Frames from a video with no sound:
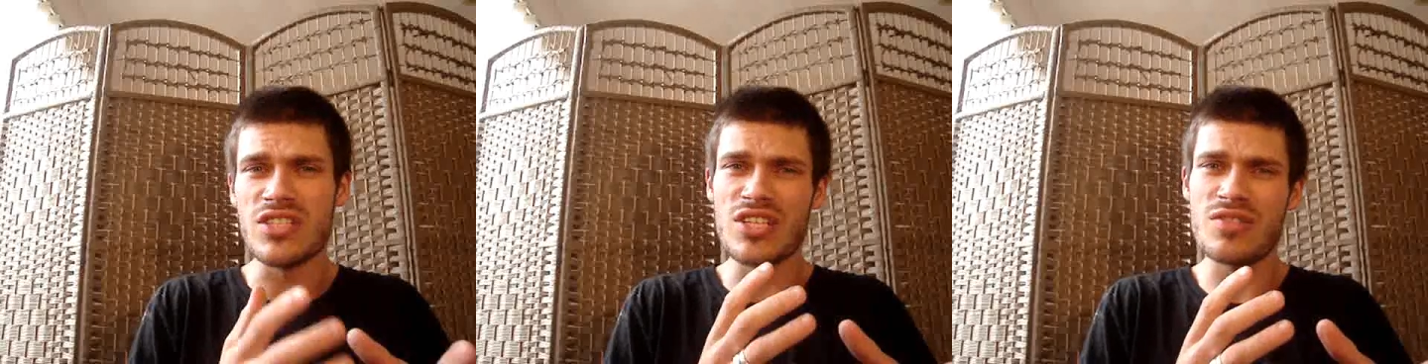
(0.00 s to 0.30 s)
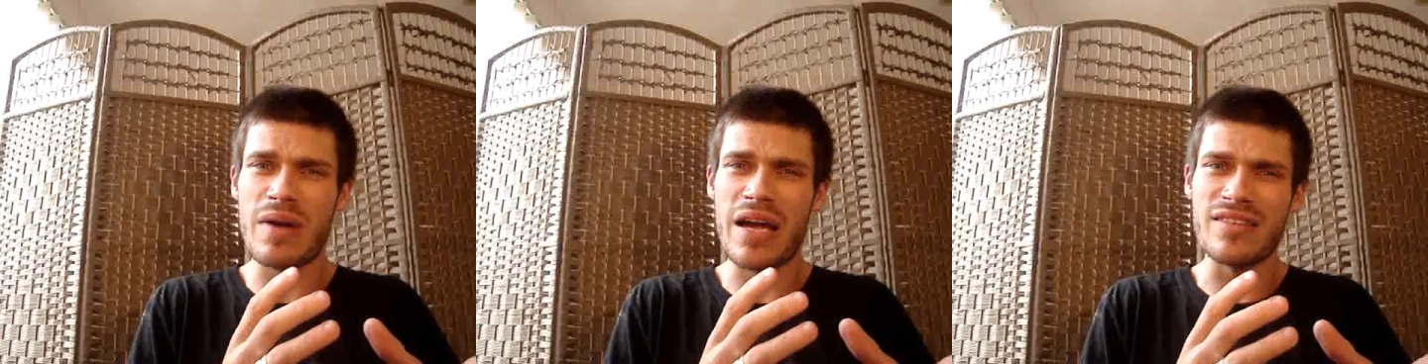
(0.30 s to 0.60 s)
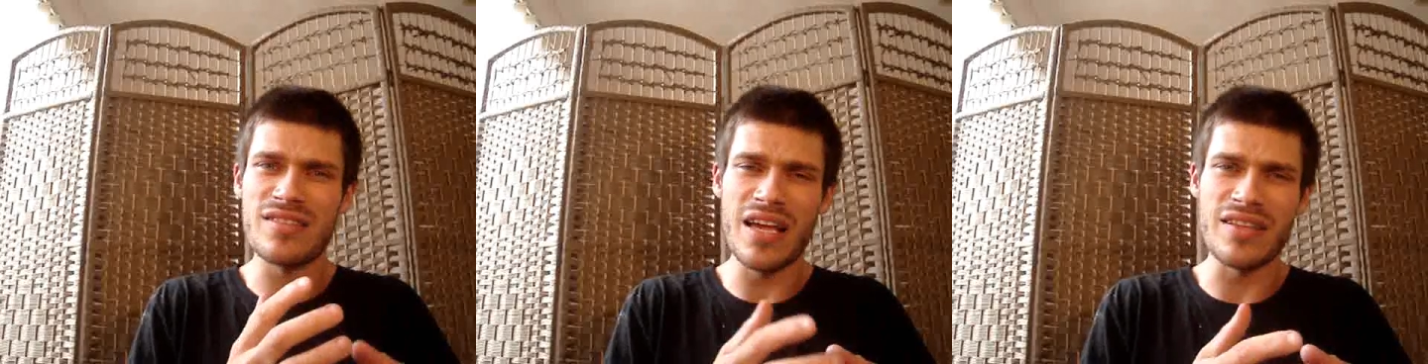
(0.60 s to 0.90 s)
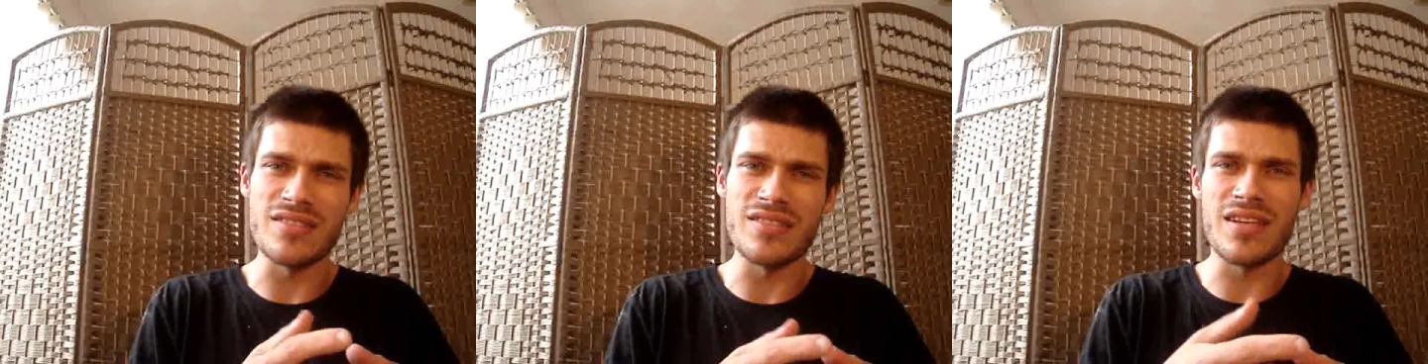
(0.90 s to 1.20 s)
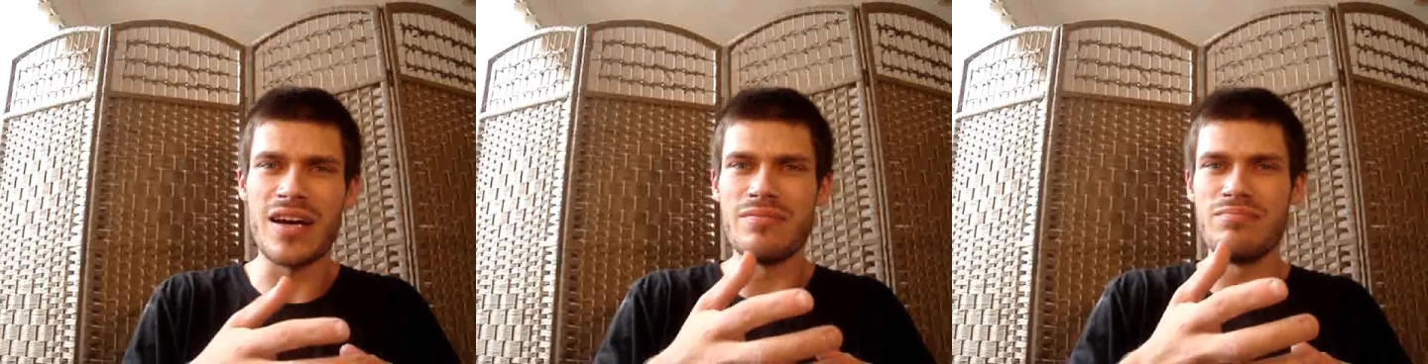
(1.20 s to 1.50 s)
It just makes sense
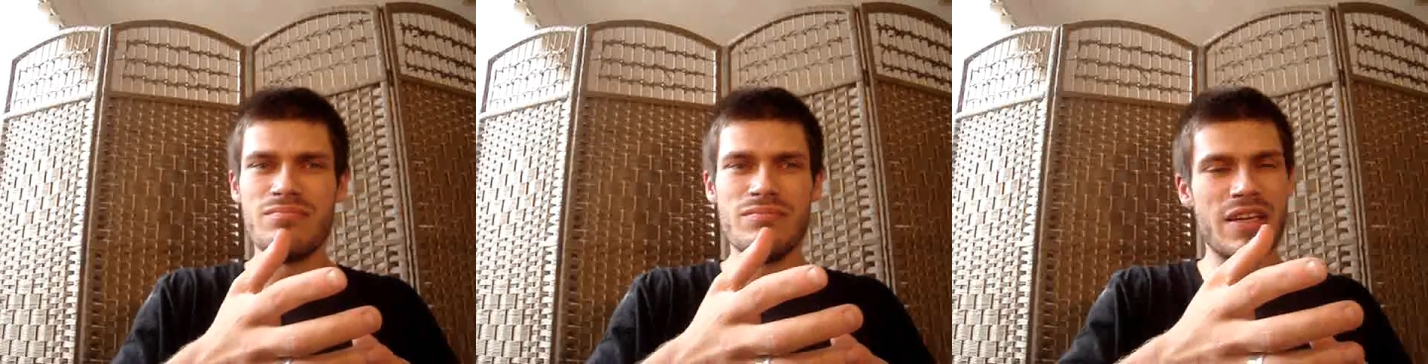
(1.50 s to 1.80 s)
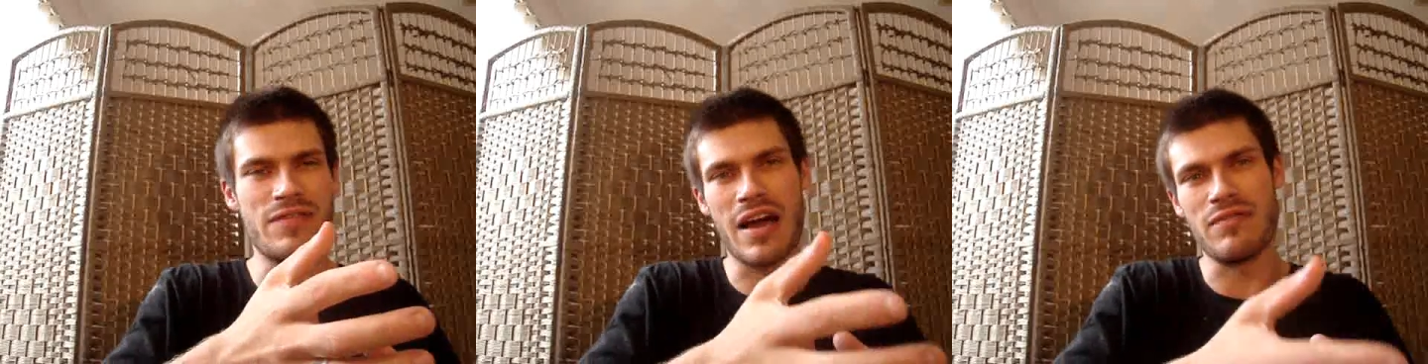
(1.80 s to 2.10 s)
if you